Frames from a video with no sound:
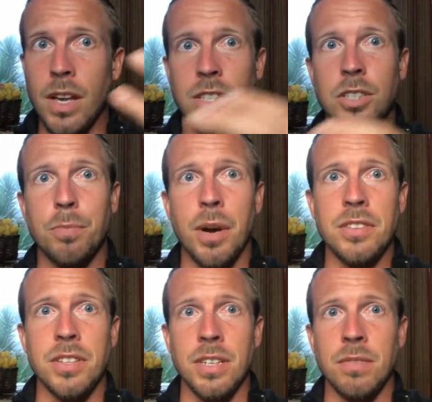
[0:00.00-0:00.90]

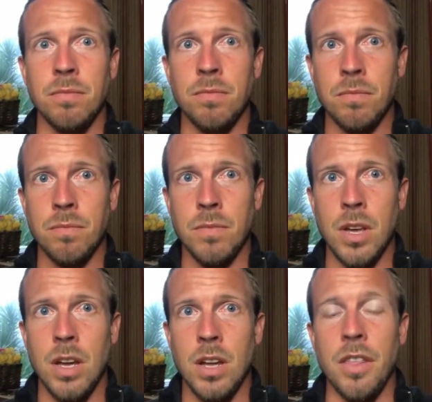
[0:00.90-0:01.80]
expressing
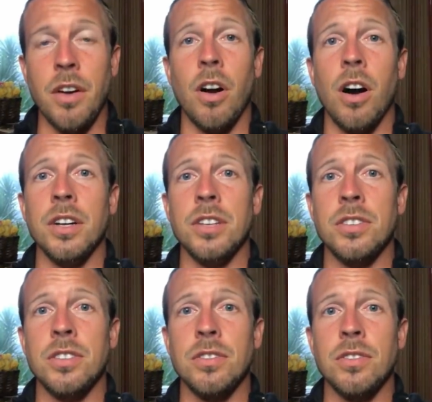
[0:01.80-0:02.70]
their
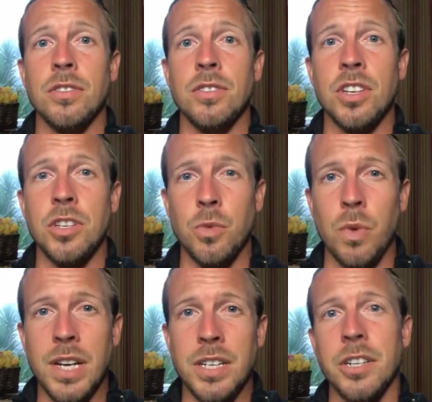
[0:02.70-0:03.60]
honest
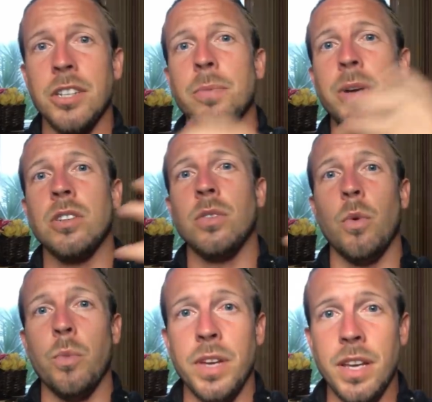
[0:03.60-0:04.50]
situation, especially
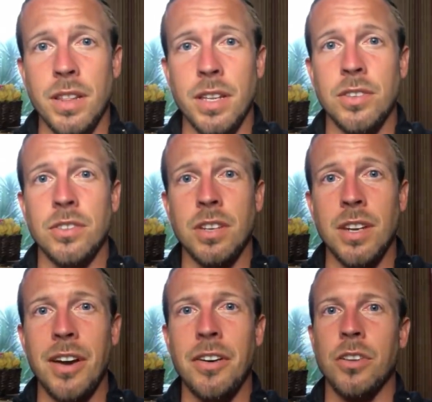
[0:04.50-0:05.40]
when we get in these
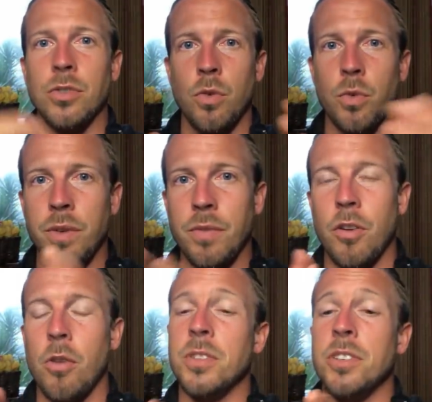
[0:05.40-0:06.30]
scenarios where we
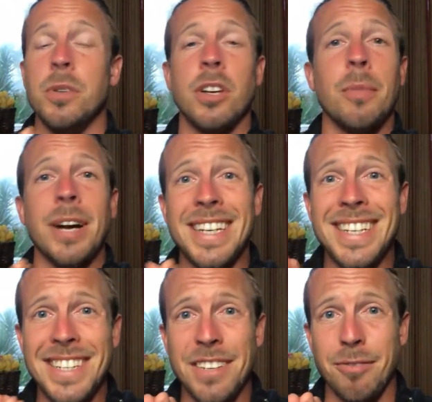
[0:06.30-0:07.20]
almost become
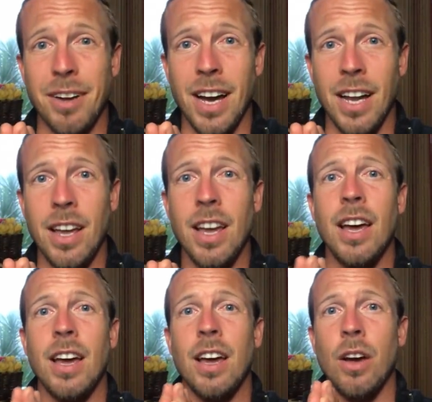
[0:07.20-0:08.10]
identified
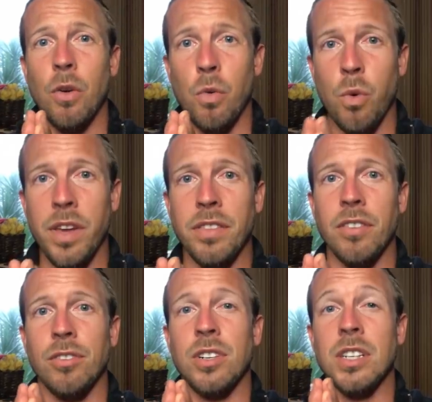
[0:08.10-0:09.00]
with
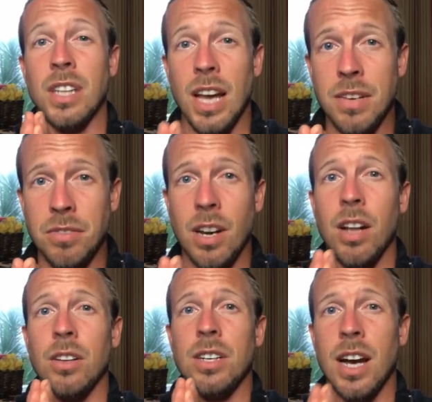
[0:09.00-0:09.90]
a certain
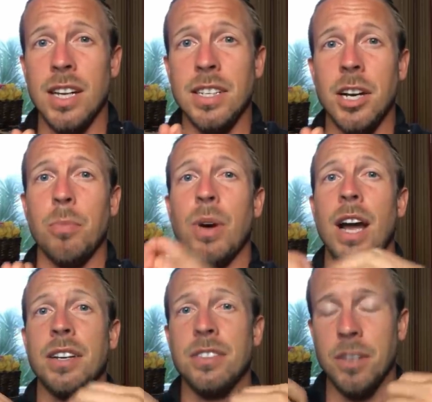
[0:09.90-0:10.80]
lifestyle or dietary
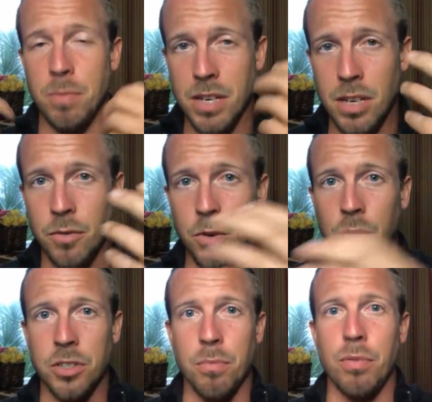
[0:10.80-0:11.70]
practice. It can be
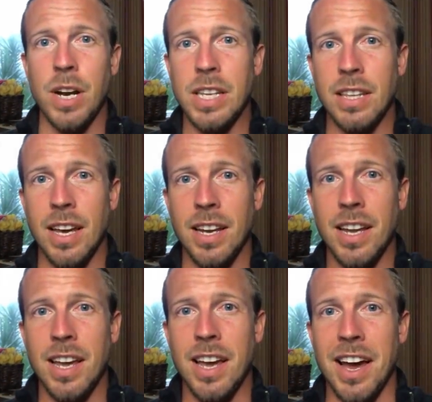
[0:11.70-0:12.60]
difficult to break that.
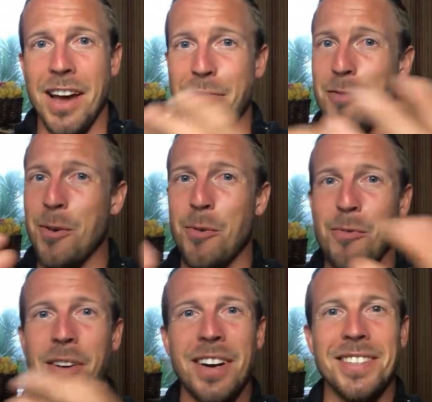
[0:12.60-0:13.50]
I feel
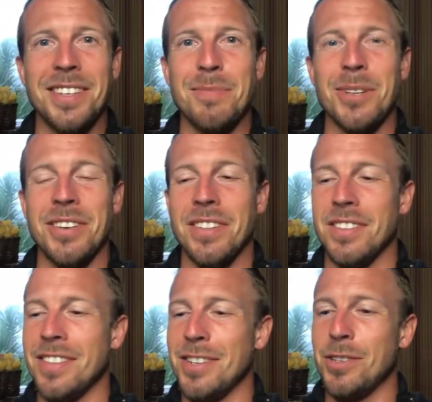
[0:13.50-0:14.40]
we're very similar in
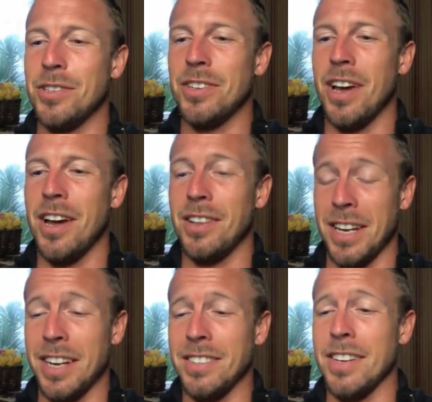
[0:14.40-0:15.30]
the sense, uh,
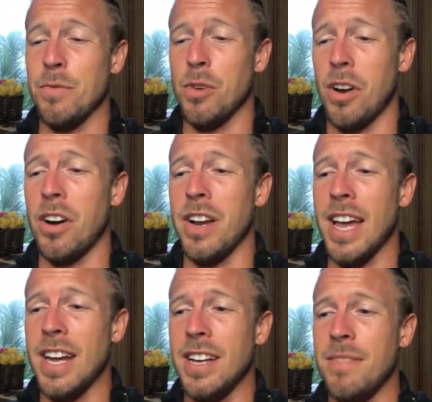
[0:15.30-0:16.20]
like I said, we're hard
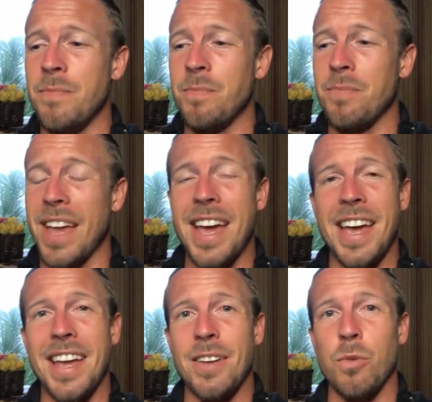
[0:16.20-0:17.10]
headed
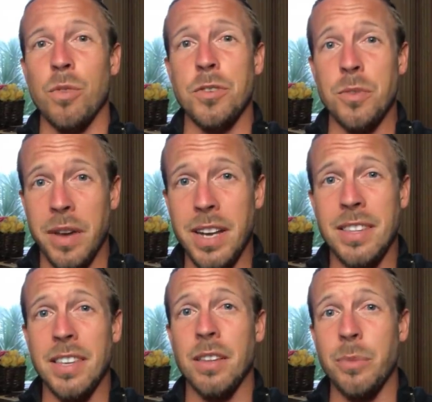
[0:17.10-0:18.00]
and we'll do
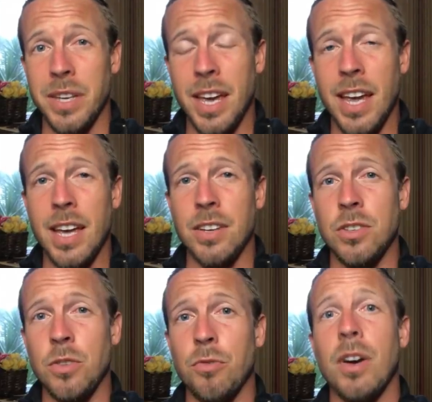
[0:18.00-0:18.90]
anything that we can
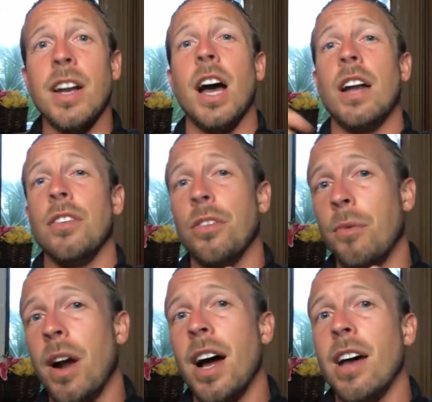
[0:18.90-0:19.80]
to find out how to
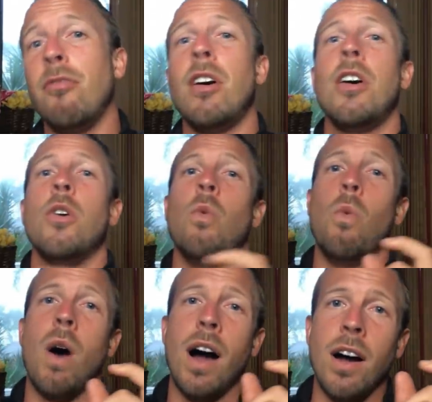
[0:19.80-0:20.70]
thrive
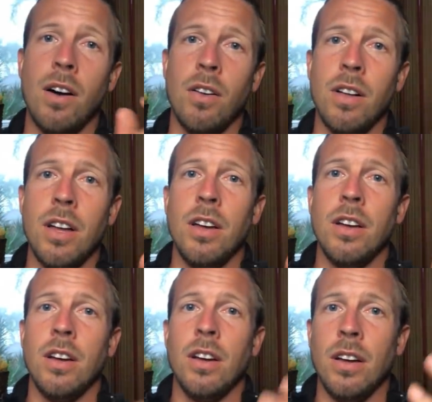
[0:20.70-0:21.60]
while
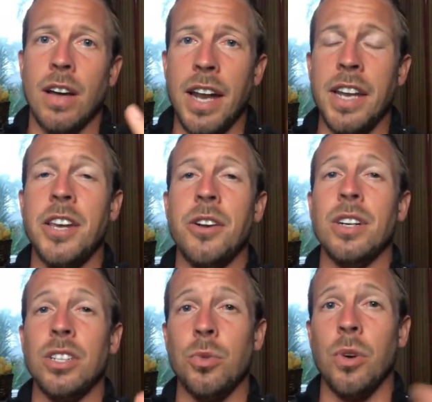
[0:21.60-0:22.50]

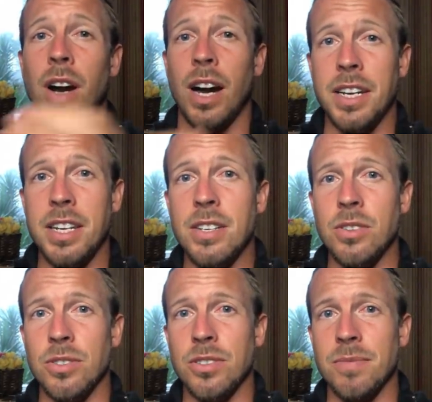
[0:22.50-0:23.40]
adhering to our
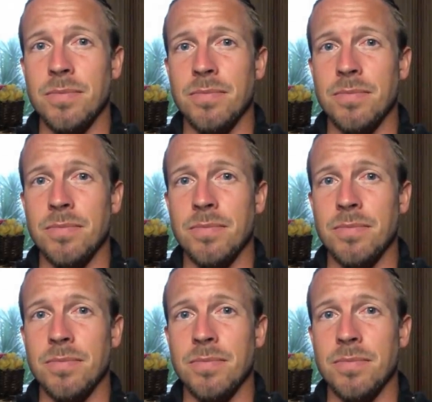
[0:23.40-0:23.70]
ideals.